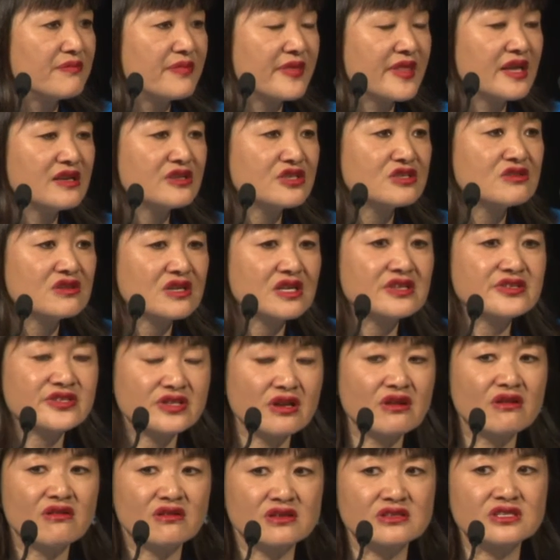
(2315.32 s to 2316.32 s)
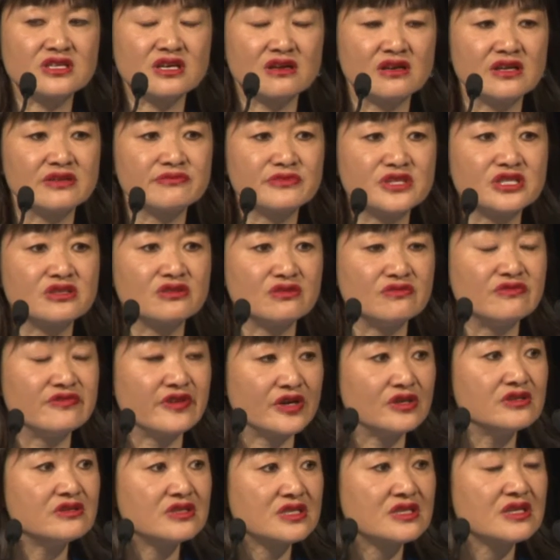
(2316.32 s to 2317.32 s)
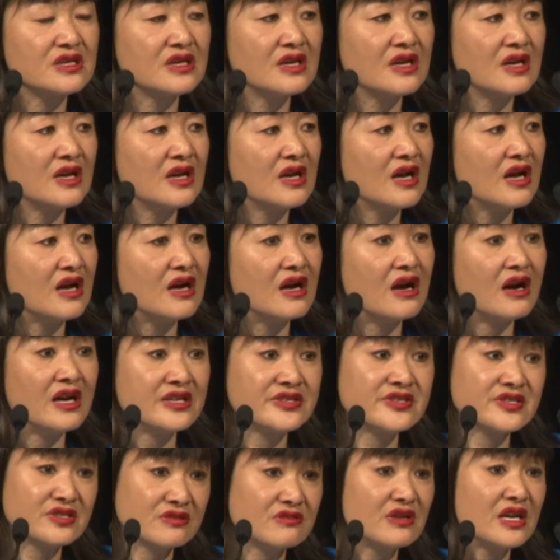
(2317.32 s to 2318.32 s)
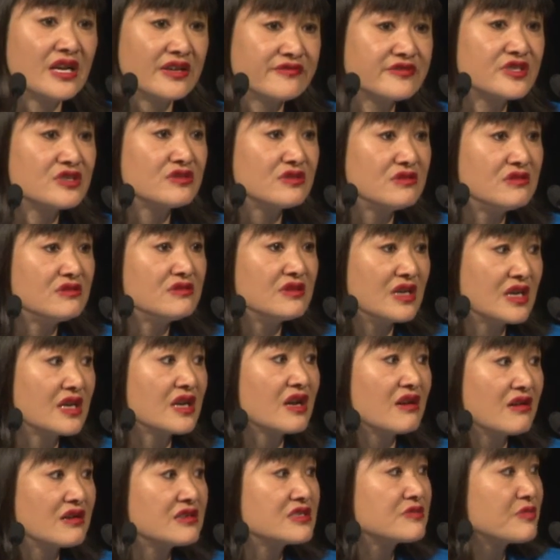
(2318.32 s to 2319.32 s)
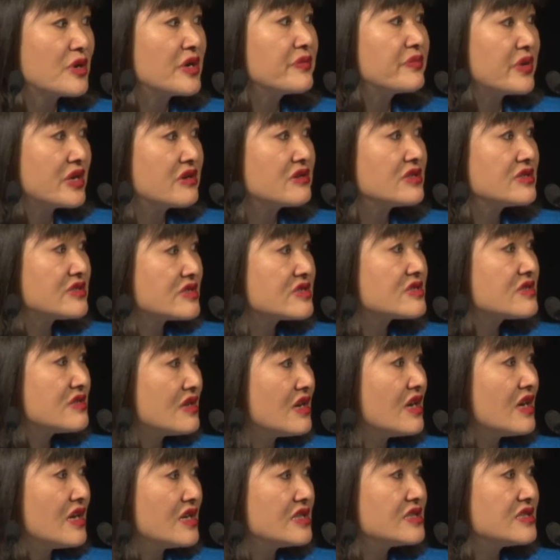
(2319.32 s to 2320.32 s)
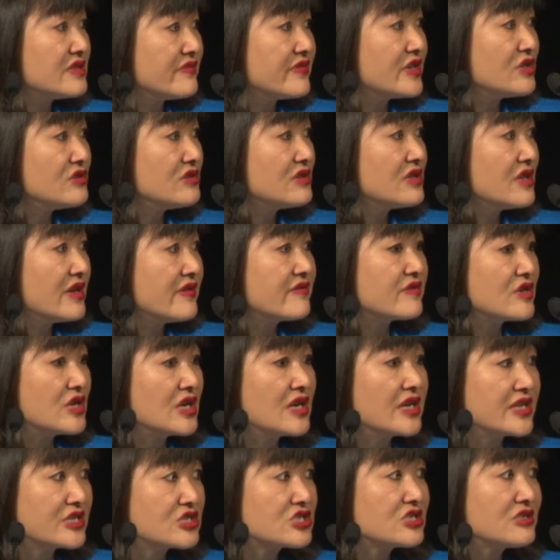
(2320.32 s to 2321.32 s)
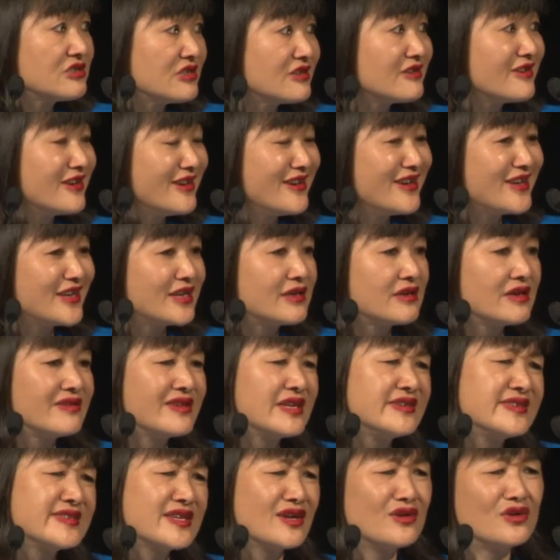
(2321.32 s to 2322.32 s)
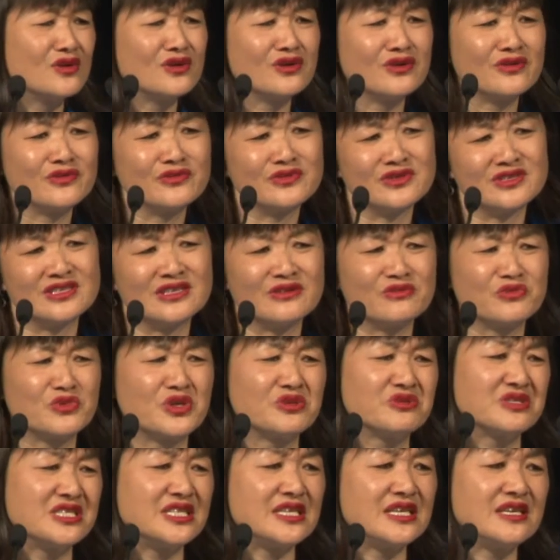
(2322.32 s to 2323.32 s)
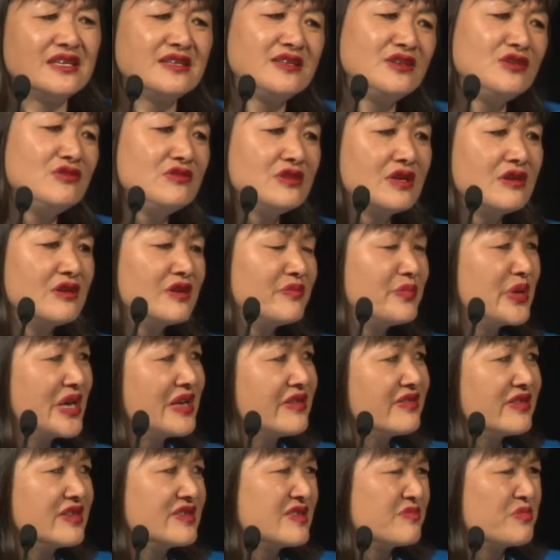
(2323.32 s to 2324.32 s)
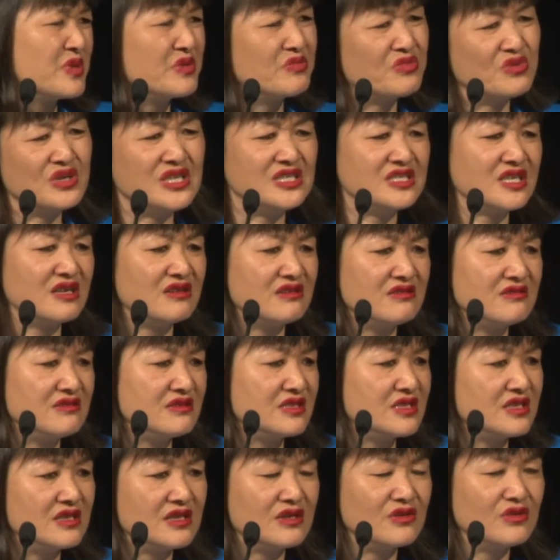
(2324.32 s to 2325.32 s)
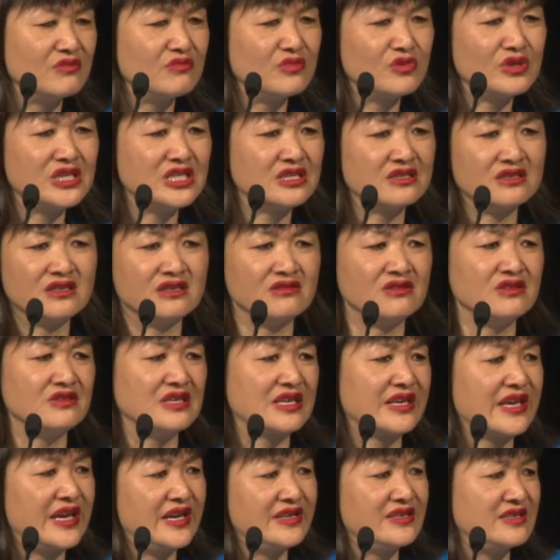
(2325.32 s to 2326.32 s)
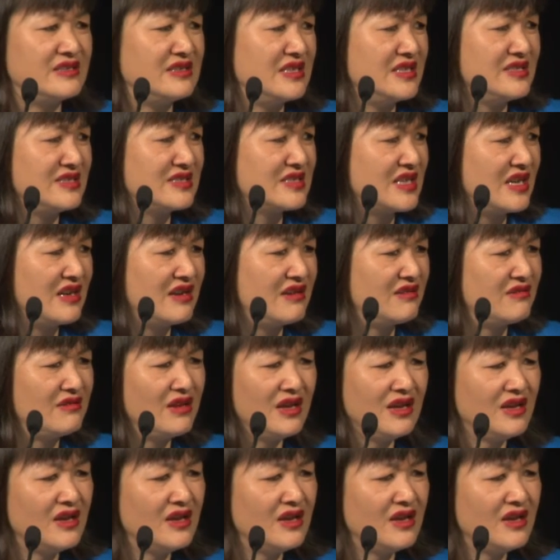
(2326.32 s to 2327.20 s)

It took us a long time to vote. I still have to encourage my parents to vote every election. You know, they say, oh, well, dear, you know about this, but we don't, you know, and we don't know who the candidates are, and,